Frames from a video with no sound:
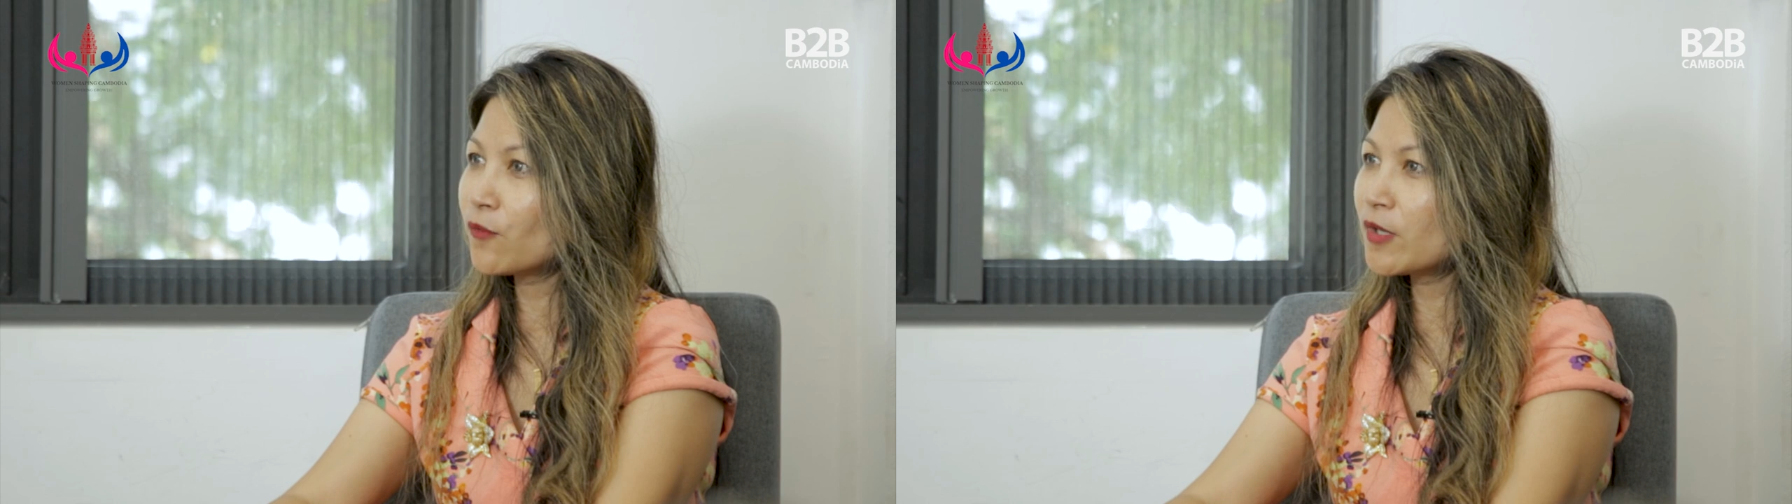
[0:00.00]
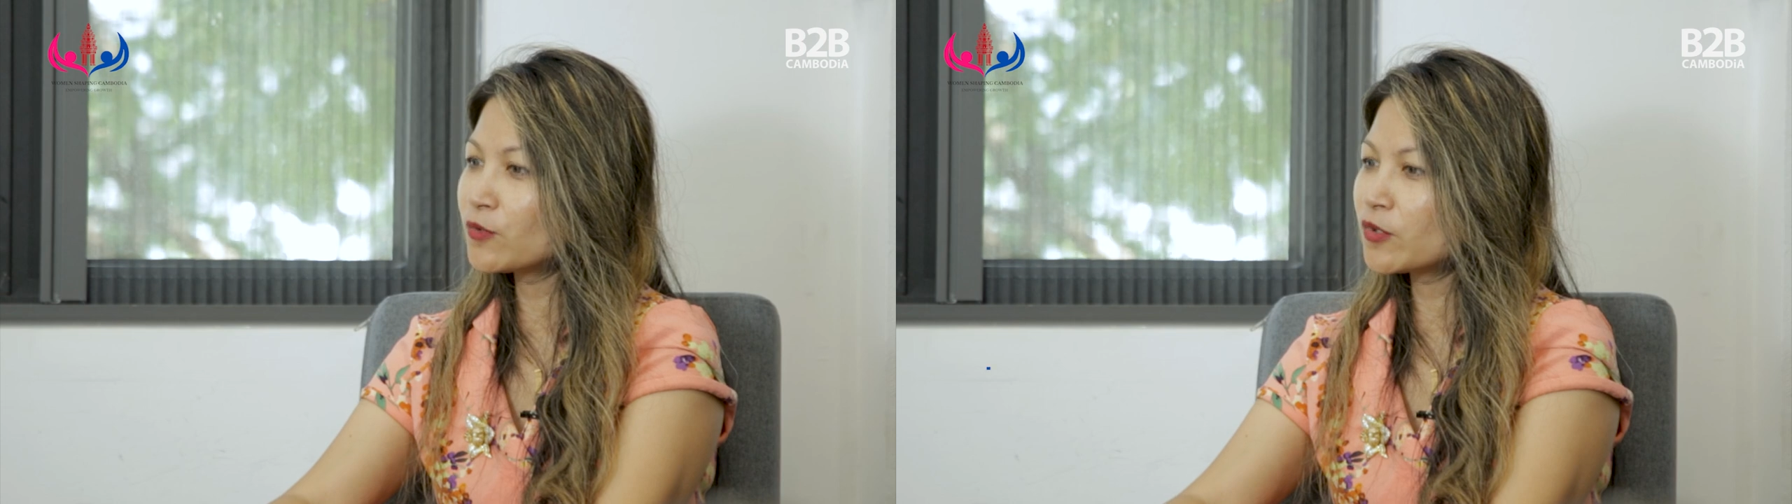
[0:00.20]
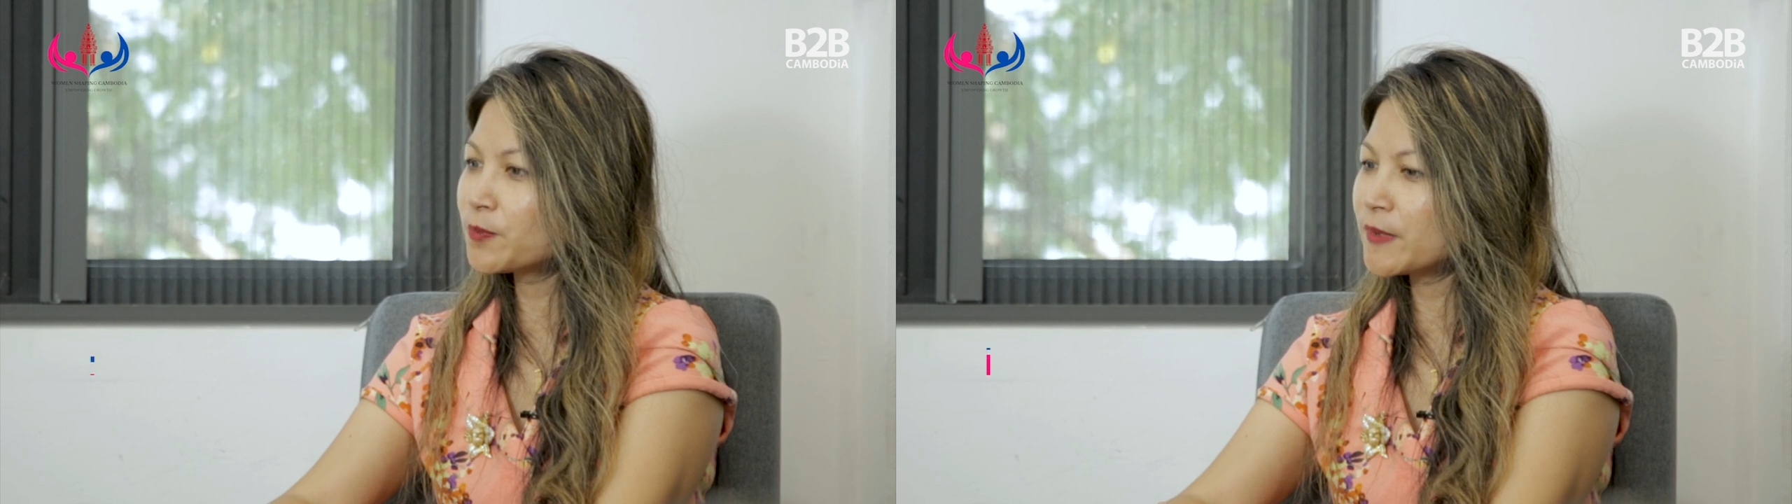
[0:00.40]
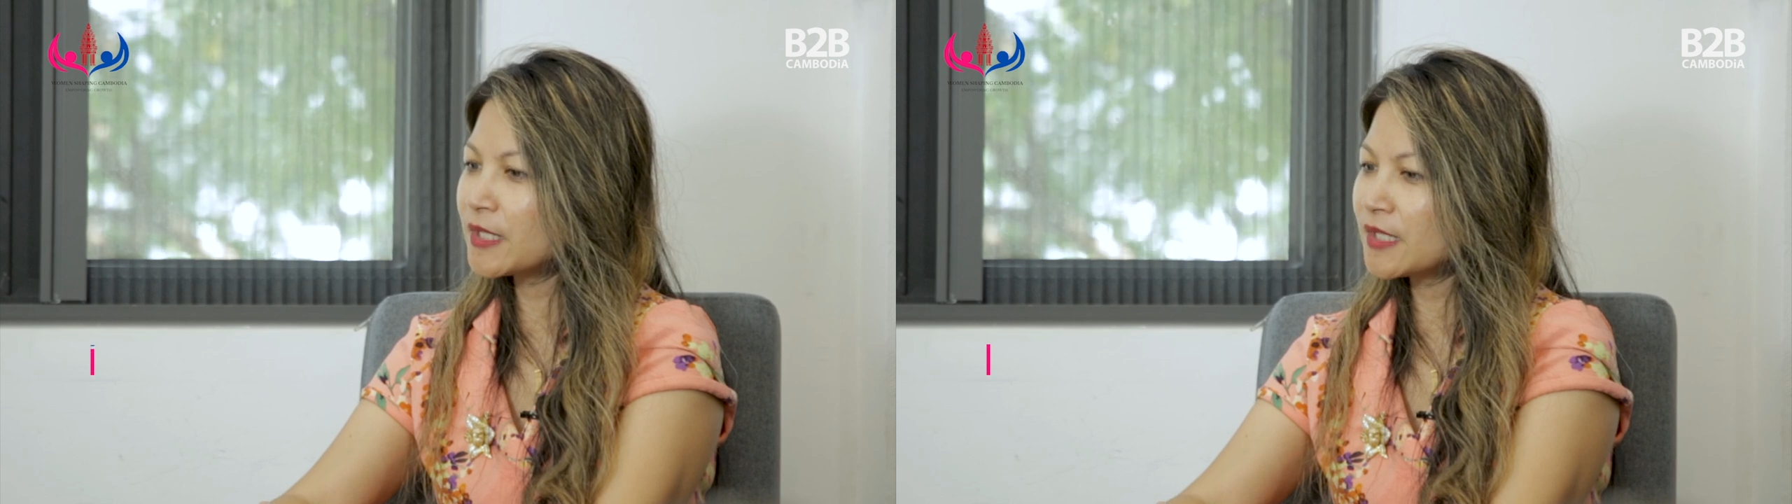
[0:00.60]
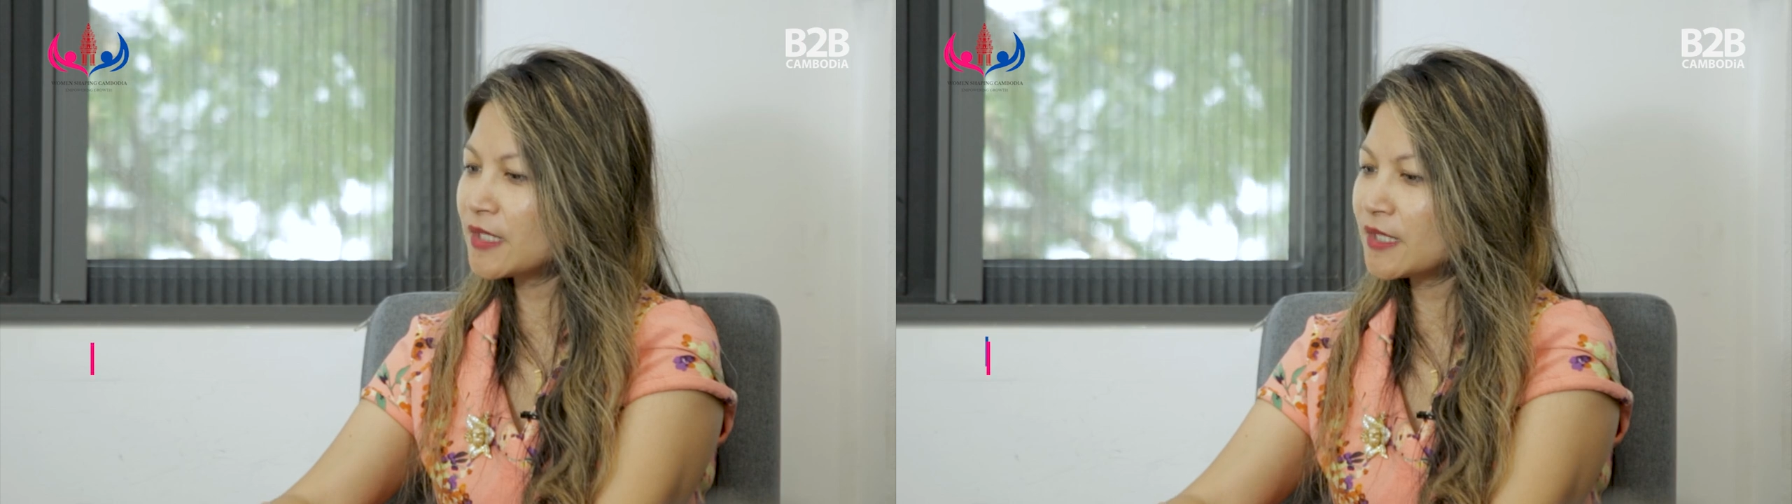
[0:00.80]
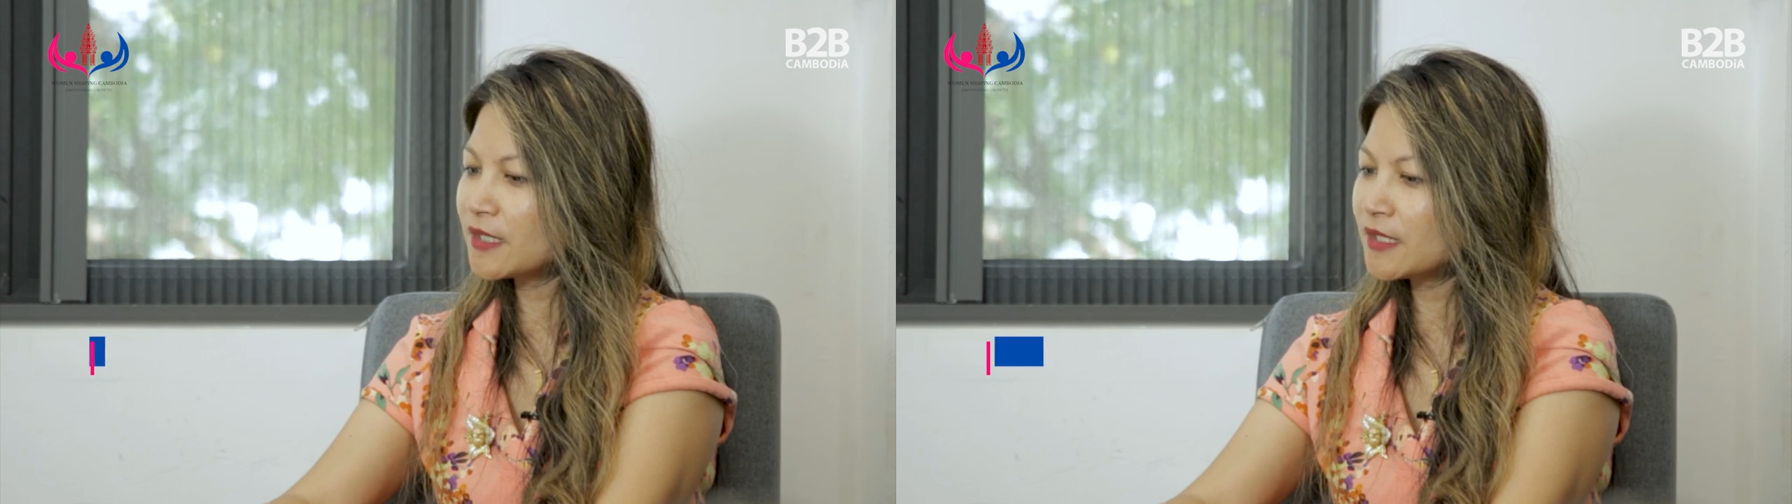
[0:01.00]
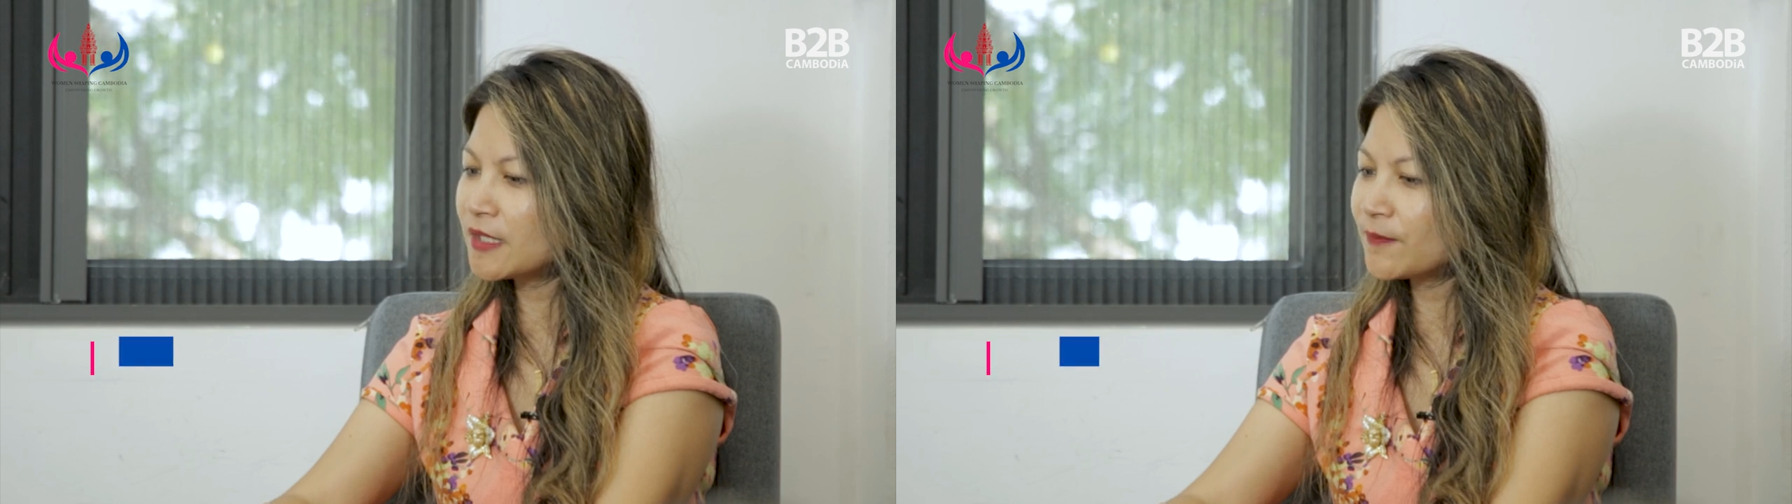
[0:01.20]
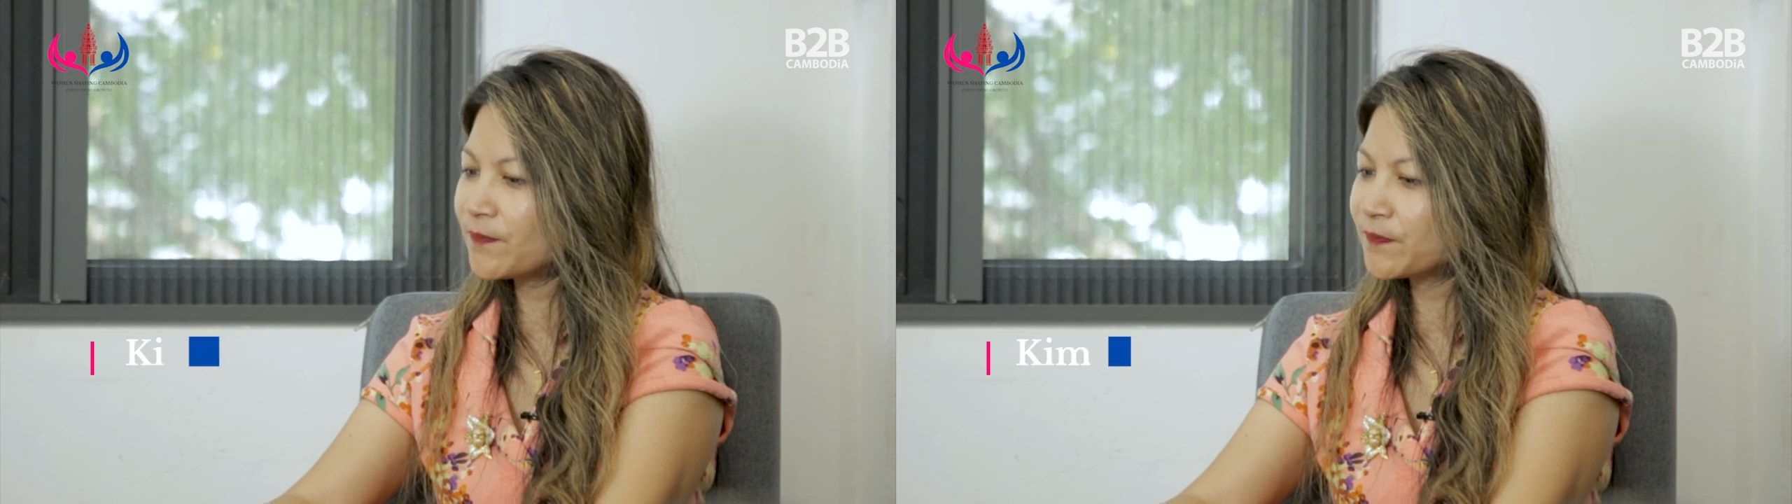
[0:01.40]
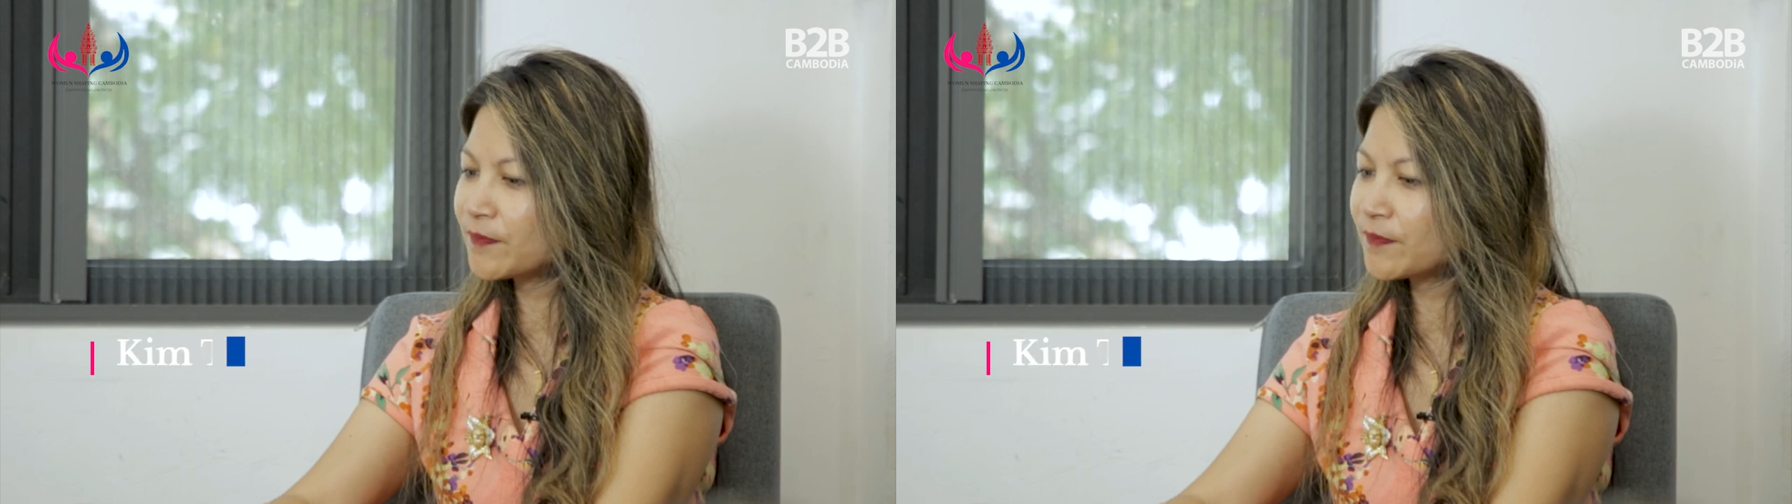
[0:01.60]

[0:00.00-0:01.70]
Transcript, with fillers: what would be